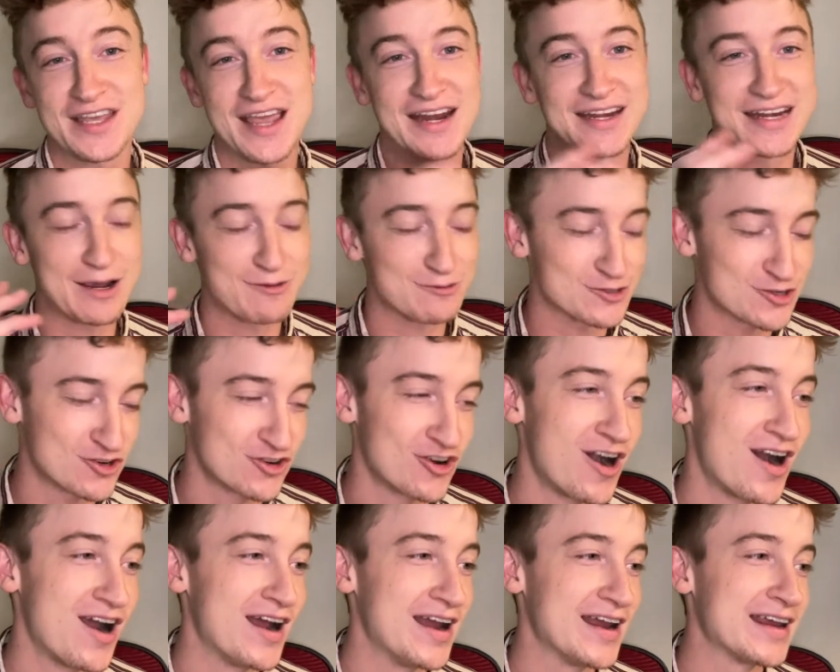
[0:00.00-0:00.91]
end I was
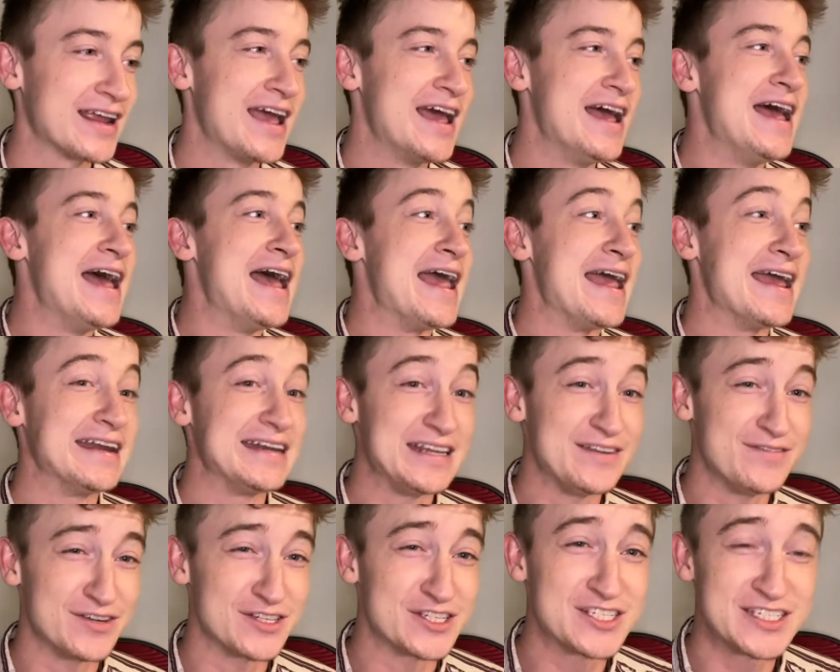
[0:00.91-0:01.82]
crying, and
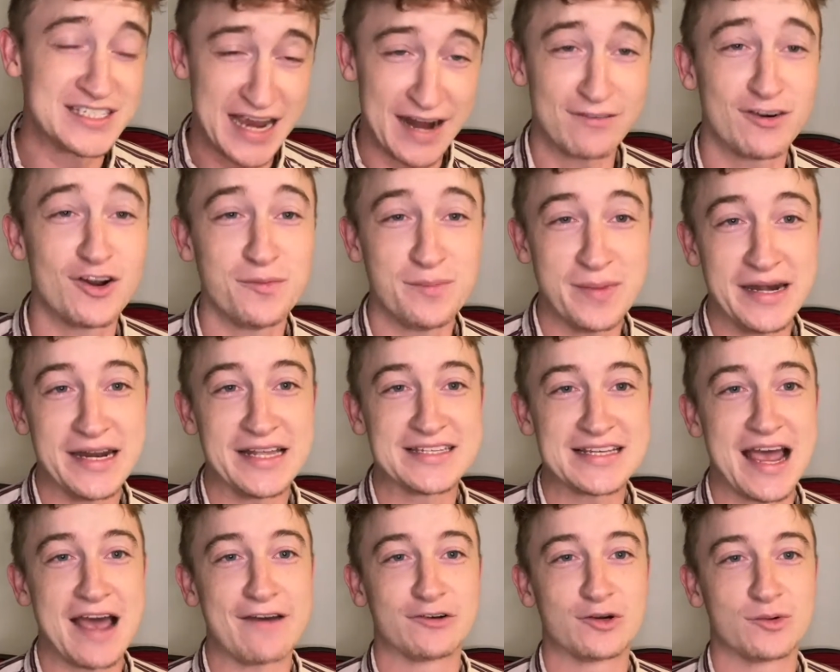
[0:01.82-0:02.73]
even several minutes
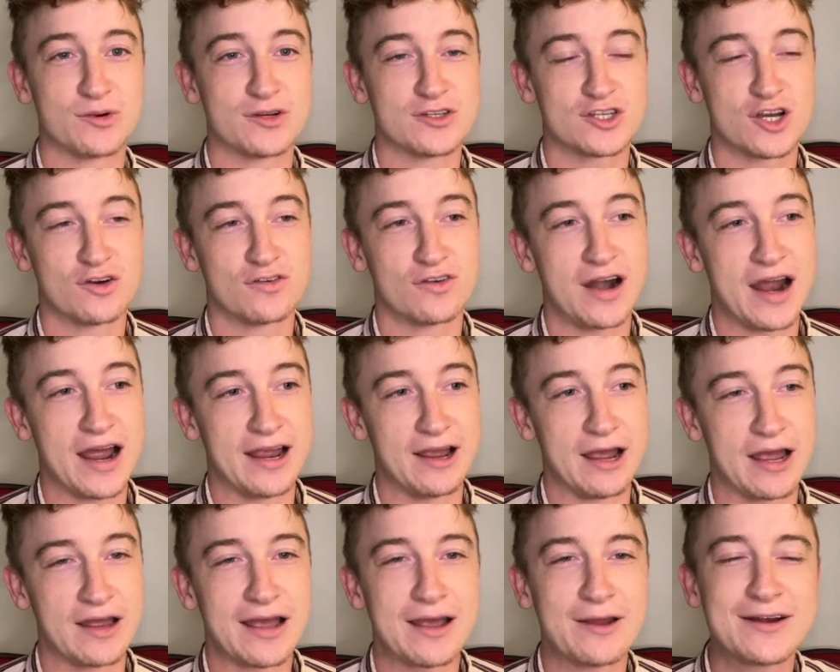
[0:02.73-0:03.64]
after it was over,
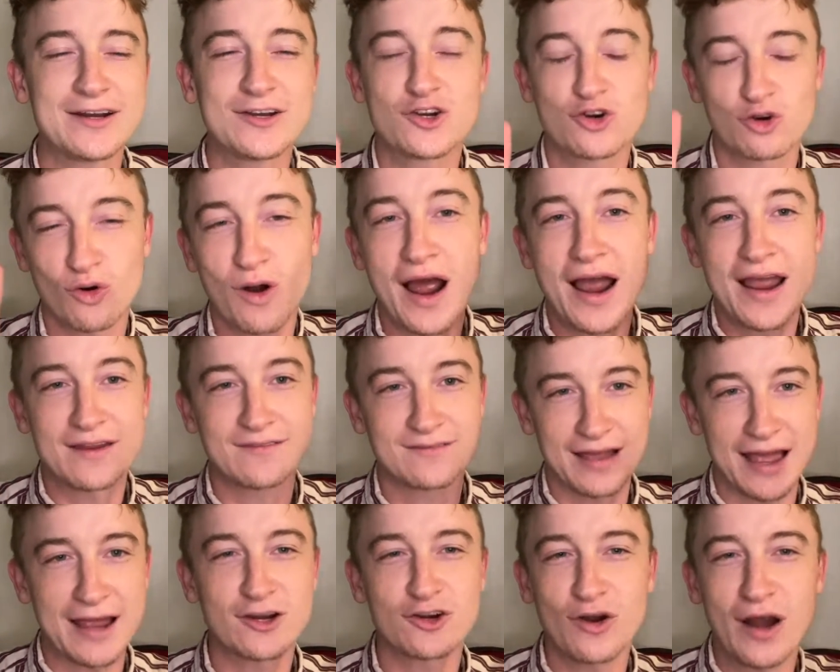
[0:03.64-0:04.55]
I, I didn't cry,
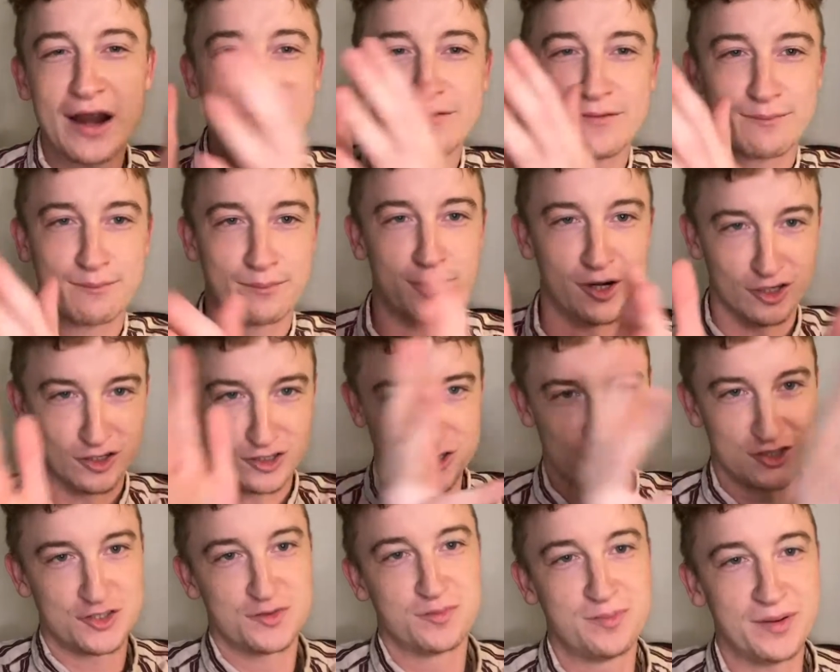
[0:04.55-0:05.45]
I cried in
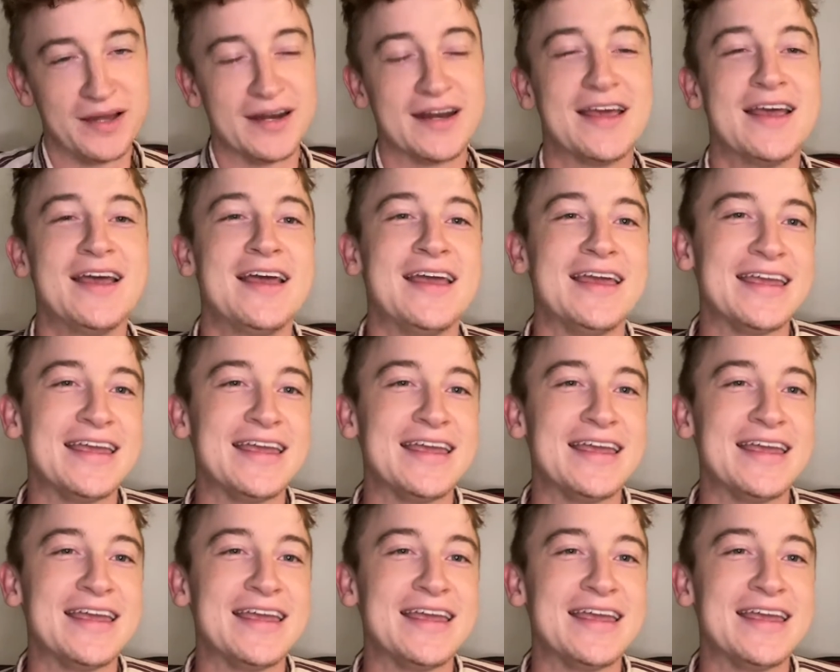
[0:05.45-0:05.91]
bursts, but